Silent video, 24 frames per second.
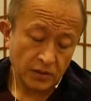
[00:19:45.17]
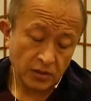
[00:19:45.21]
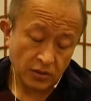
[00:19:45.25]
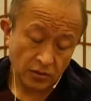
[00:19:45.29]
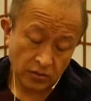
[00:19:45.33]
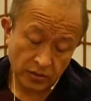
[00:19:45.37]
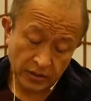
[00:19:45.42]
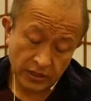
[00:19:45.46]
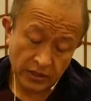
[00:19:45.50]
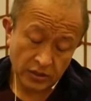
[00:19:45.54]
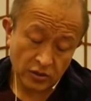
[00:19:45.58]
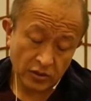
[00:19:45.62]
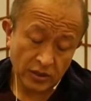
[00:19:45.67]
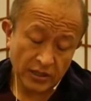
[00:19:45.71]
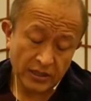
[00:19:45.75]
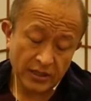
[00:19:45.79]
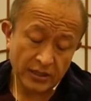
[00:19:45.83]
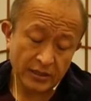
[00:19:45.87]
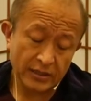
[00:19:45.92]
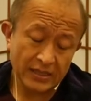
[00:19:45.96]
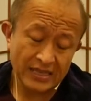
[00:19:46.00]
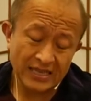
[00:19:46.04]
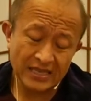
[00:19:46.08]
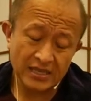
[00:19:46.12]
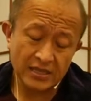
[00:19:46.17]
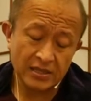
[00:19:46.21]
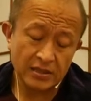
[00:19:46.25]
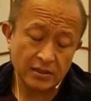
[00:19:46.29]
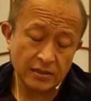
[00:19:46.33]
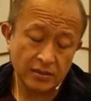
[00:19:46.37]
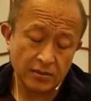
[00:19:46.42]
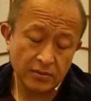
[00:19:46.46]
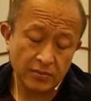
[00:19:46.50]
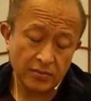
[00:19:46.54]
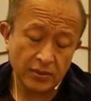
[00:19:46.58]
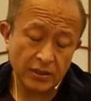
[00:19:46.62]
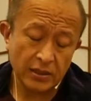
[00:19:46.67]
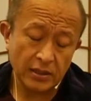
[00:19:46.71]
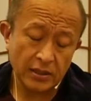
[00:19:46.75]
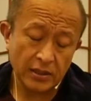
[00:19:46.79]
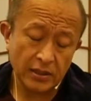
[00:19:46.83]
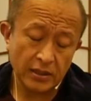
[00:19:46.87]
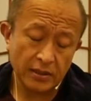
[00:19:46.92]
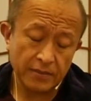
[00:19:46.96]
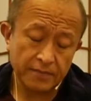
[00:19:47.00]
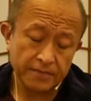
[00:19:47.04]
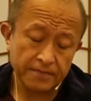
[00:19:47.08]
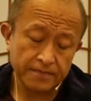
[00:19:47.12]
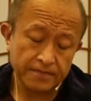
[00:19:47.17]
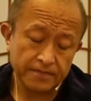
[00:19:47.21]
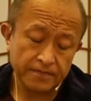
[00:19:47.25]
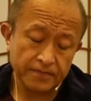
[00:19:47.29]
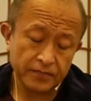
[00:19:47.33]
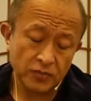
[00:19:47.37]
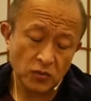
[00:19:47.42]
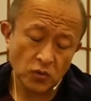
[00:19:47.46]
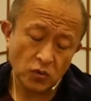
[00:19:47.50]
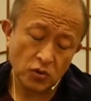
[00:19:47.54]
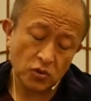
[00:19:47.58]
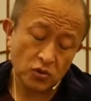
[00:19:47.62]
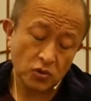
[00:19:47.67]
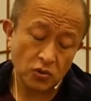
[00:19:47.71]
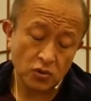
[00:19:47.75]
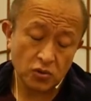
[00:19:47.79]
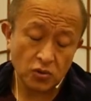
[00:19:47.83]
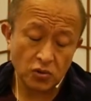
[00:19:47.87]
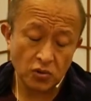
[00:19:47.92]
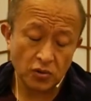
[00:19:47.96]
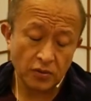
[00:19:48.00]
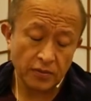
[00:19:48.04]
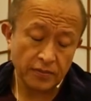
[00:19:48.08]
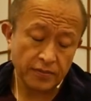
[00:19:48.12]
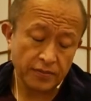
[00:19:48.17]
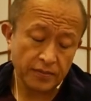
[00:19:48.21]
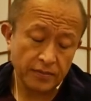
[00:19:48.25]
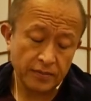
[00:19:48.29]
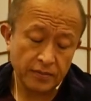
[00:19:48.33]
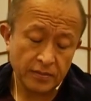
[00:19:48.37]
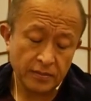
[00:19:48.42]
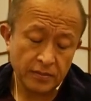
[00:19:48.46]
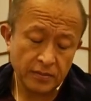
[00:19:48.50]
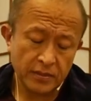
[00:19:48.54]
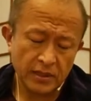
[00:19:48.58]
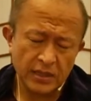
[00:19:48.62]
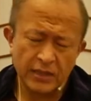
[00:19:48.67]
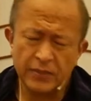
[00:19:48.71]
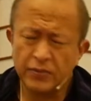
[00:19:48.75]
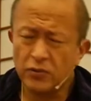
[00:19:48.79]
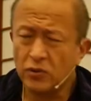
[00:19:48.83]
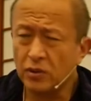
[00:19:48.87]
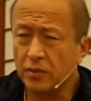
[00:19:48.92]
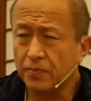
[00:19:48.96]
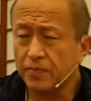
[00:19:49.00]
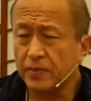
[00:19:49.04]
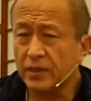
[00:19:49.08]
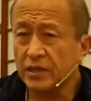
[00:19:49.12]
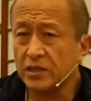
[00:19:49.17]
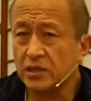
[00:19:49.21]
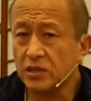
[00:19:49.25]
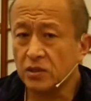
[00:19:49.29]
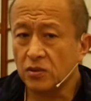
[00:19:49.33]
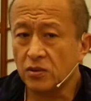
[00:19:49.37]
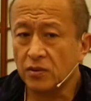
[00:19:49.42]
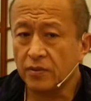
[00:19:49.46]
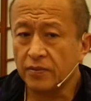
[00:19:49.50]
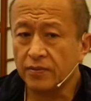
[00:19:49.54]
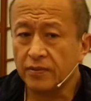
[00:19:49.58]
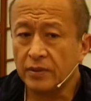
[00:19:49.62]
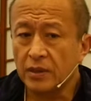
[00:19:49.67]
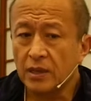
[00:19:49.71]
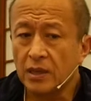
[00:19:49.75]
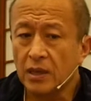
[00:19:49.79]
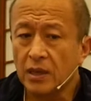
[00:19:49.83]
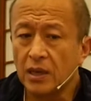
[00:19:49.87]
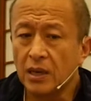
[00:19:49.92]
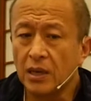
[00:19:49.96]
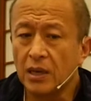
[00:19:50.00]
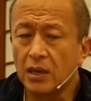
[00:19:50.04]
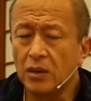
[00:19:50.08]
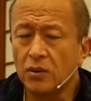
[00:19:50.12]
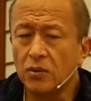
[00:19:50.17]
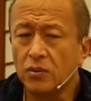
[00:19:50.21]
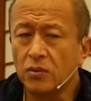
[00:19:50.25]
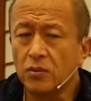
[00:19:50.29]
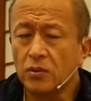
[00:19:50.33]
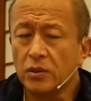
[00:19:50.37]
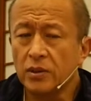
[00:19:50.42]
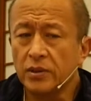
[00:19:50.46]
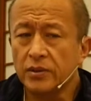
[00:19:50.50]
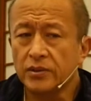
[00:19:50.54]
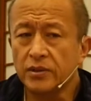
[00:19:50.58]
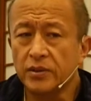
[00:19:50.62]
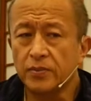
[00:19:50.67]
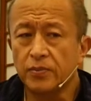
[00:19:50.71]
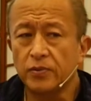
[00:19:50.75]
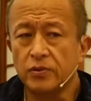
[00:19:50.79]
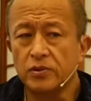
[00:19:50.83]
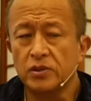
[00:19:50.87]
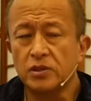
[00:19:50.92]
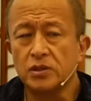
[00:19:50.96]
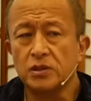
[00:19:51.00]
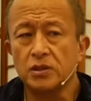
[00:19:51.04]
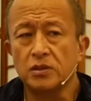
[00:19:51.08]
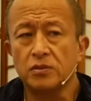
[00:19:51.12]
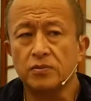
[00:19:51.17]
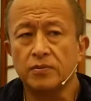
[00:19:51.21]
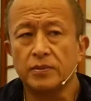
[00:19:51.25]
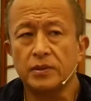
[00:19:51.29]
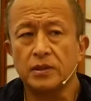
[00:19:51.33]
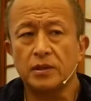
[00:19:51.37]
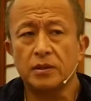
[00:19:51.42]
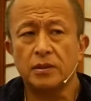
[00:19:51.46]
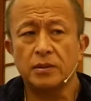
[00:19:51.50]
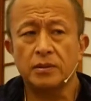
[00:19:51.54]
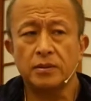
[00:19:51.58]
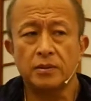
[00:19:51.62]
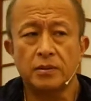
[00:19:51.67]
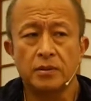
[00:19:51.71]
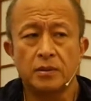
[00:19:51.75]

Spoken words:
Okay, so I think this will also sort of give you a picture of how the Bodhisattva,